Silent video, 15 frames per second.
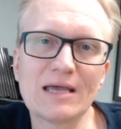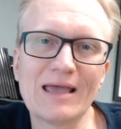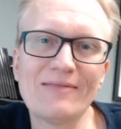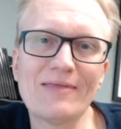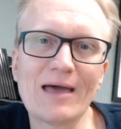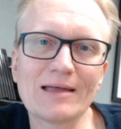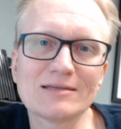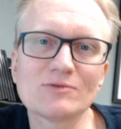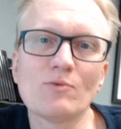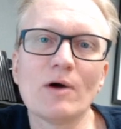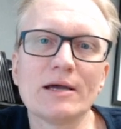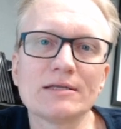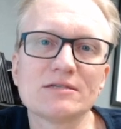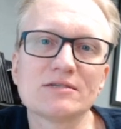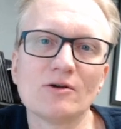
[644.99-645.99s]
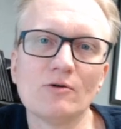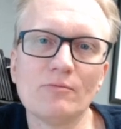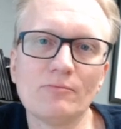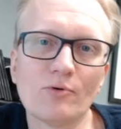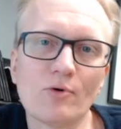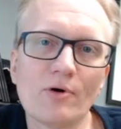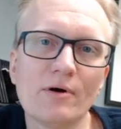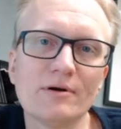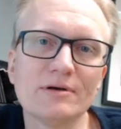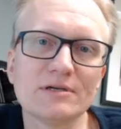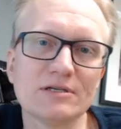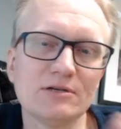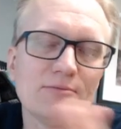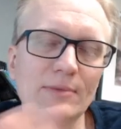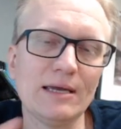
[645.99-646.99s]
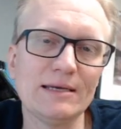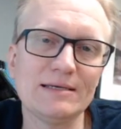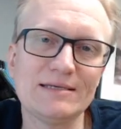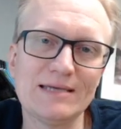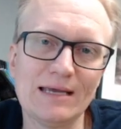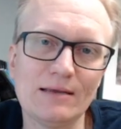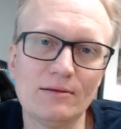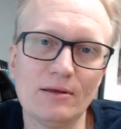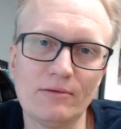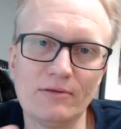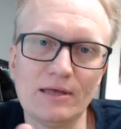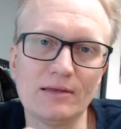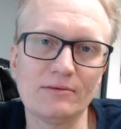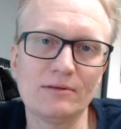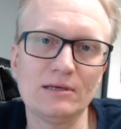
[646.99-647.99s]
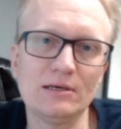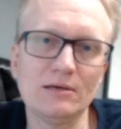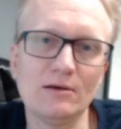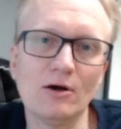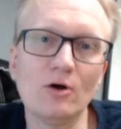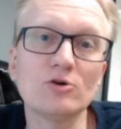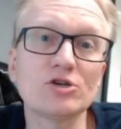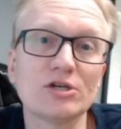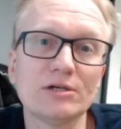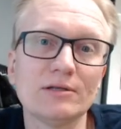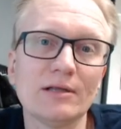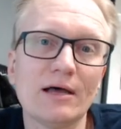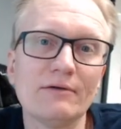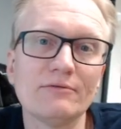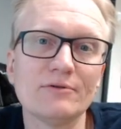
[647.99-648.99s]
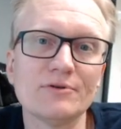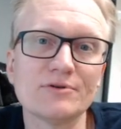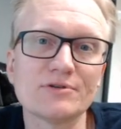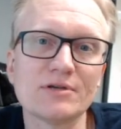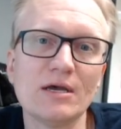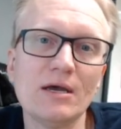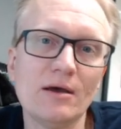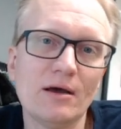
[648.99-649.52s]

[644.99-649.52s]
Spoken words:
and that's why it's so important to maintain the ocean levels,